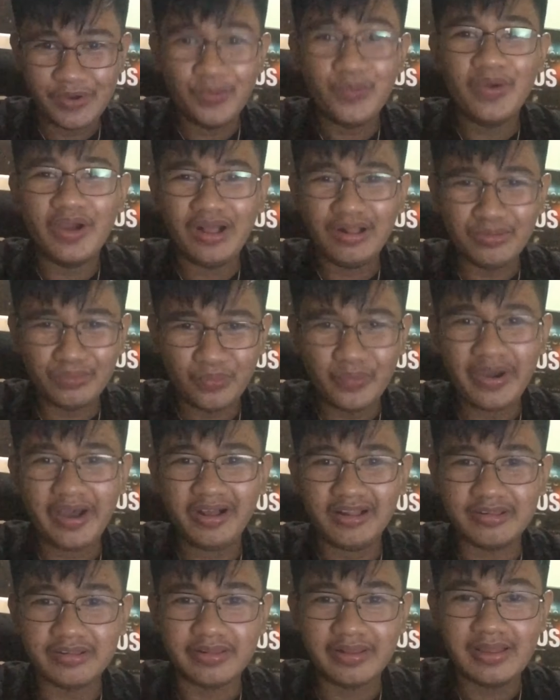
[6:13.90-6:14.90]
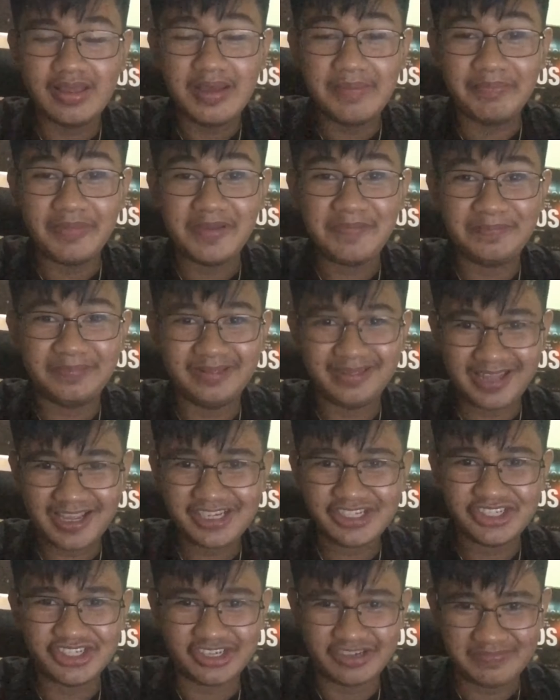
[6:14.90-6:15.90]
Well, well, my
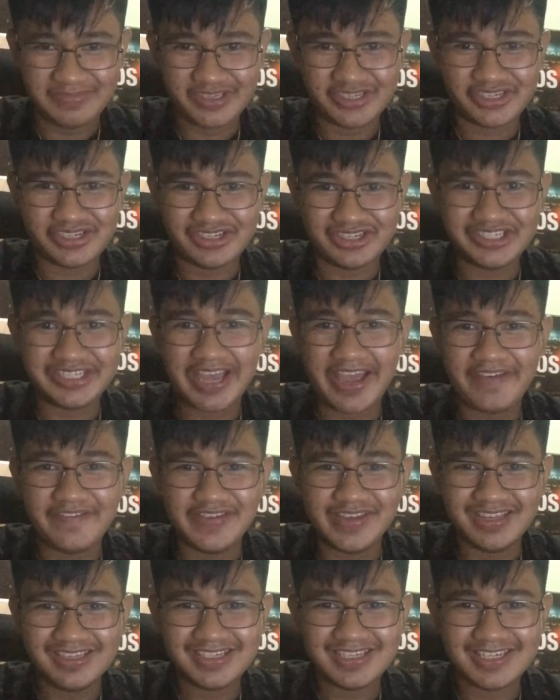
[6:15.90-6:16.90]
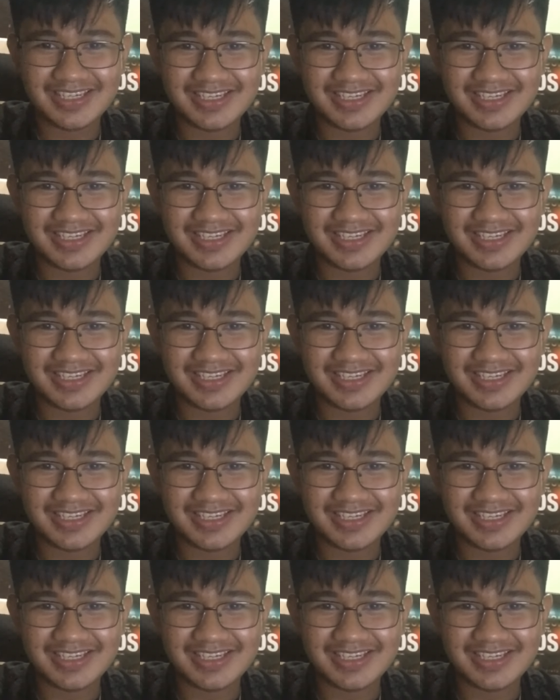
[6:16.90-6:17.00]
pleasure, Mr. Chavez.